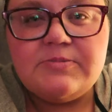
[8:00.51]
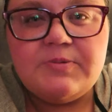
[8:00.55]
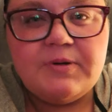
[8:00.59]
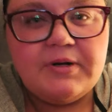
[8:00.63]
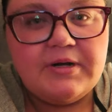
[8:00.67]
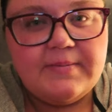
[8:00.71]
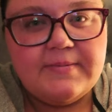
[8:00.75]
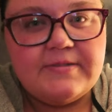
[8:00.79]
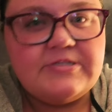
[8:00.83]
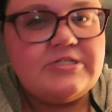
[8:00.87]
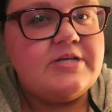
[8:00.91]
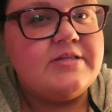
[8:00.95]
is
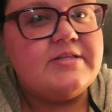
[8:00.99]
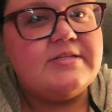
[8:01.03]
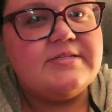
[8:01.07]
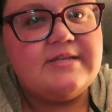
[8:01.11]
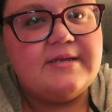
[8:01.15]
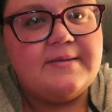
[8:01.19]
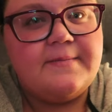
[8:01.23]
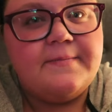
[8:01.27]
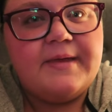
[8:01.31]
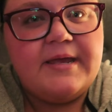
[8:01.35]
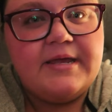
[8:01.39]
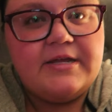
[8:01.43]
pretty much on the
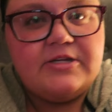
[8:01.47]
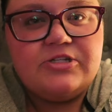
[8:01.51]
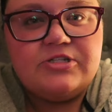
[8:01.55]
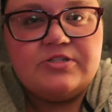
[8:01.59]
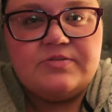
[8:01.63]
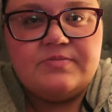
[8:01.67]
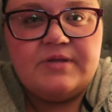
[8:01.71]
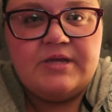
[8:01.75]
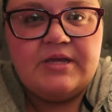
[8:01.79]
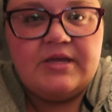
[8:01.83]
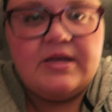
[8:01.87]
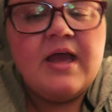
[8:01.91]
same page
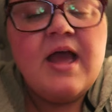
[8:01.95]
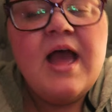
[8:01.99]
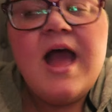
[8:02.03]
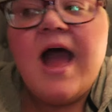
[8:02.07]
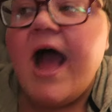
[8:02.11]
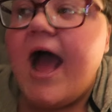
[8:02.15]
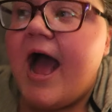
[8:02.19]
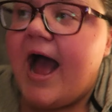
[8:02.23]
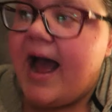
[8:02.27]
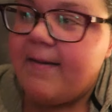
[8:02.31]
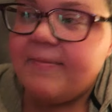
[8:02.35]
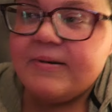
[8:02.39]
as me.
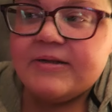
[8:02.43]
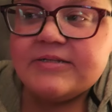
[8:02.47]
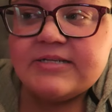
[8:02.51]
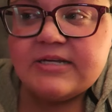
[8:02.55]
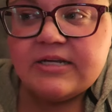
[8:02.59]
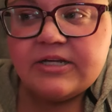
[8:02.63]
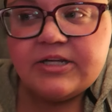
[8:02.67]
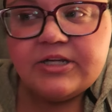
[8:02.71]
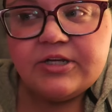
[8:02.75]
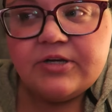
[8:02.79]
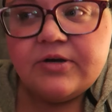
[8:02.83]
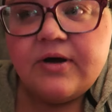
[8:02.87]
I'm gonna
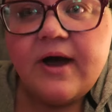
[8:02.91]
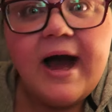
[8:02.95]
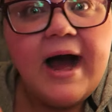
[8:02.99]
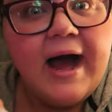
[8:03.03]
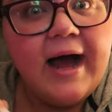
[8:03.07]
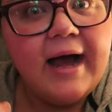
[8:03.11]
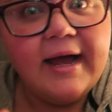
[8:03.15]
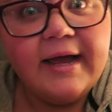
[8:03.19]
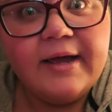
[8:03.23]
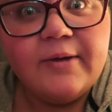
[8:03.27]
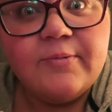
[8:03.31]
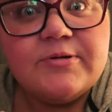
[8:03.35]
tell you,
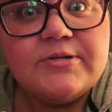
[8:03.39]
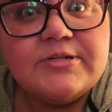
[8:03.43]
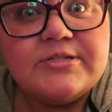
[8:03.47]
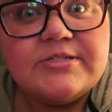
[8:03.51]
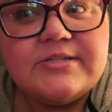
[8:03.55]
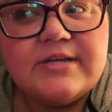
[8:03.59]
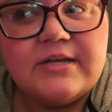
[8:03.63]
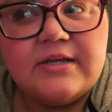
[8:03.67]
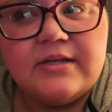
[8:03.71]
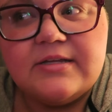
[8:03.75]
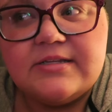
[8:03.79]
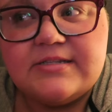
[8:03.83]
I was
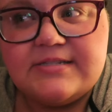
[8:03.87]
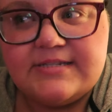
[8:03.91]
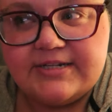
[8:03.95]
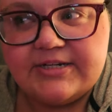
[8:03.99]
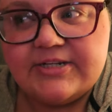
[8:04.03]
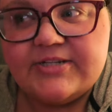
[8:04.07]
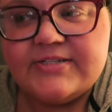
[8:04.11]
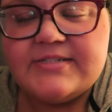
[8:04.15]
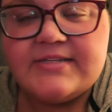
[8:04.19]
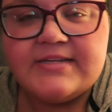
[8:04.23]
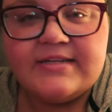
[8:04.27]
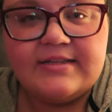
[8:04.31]

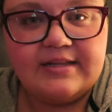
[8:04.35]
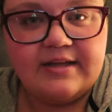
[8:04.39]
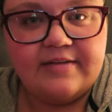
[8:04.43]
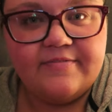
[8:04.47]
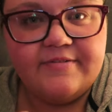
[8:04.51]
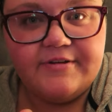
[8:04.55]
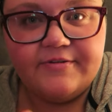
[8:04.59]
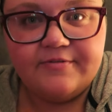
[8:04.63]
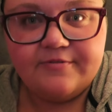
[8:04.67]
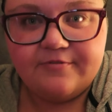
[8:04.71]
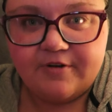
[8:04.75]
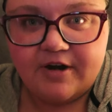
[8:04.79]
seriously
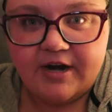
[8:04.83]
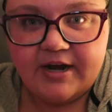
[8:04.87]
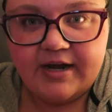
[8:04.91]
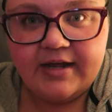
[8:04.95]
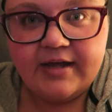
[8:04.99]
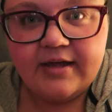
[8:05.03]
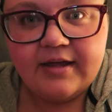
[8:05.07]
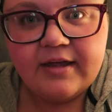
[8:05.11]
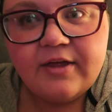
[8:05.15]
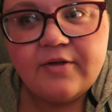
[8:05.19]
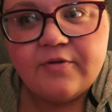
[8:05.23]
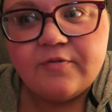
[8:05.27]
loving
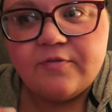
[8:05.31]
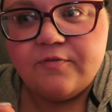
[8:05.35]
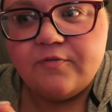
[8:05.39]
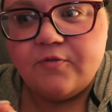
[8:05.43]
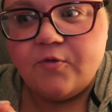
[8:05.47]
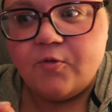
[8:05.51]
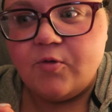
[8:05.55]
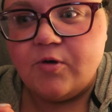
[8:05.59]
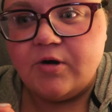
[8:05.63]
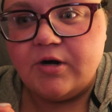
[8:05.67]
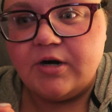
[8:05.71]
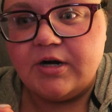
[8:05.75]
Frank
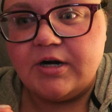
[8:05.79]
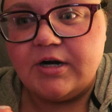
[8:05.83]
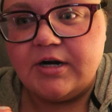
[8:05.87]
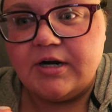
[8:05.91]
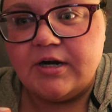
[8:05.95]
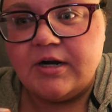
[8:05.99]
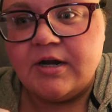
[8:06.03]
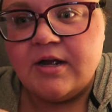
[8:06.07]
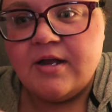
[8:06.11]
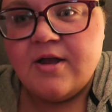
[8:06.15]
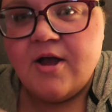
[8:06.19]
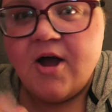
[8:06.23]

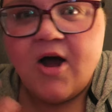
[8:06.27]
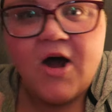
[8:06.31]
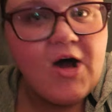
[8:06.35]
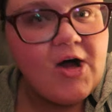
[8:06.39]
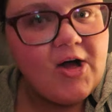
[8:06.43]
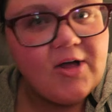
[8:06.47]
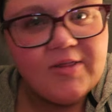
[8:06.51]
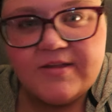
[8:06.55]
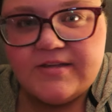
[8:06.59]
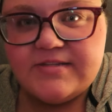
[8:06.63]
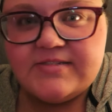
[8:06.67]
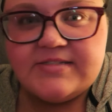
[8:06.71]
for
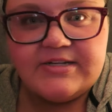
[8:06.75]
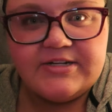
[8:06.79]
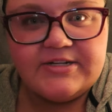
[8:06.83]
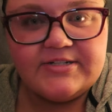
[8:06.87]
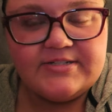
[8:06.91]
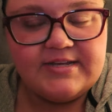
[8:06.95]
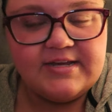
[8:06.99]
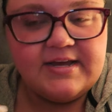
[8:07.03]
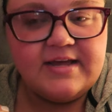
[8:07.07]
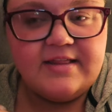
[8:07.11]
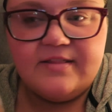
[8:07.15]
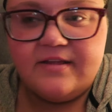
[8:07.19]
all these
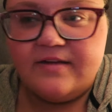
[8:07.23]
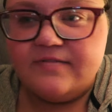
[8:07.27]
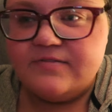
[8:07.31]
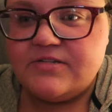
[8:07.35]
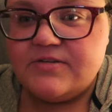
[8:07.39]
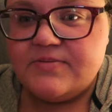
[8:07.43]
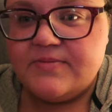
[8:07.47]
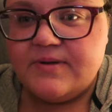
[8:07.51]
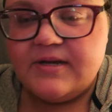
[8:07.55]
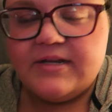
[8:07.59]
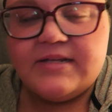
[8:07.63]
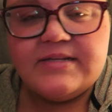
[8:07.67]
years. Like I loved
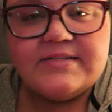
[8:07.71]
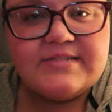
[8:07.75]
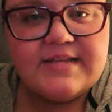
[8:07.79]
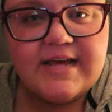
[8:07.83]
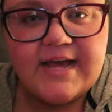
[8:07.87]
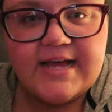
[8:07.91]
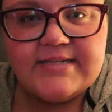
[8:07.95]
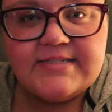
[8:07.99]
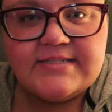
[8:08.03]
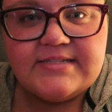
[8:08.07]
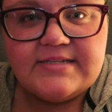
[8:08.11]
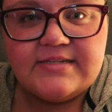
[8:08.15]
him on his
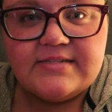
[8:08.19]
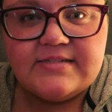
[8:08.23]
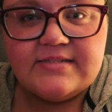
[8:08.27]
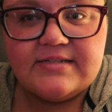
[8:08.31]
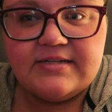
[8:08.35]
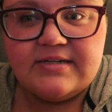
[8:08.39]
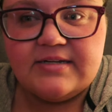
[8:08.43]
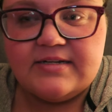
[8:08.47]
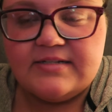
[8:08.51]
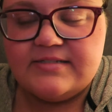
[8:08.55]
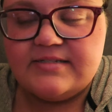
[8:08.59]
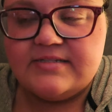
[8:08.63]
last
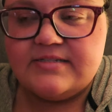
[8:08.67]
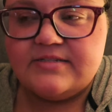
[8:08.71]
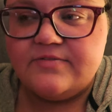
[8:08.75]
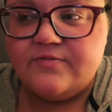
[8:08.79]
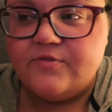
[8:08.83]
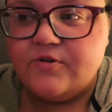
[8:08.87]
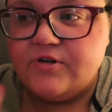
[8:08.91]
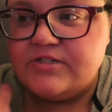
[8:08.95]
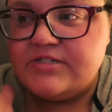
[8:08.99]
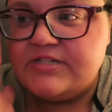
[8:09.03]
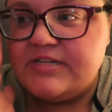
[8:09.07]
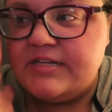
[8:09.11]
season, on season
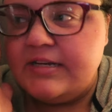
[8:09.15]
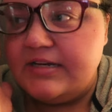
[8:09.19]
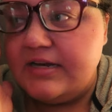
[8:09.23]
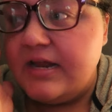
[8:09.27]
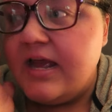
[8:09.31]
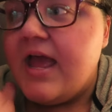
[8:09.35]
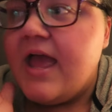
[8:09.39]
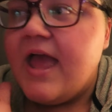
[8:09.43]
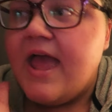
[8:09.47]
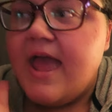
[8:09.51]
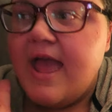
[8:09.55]
fourteen.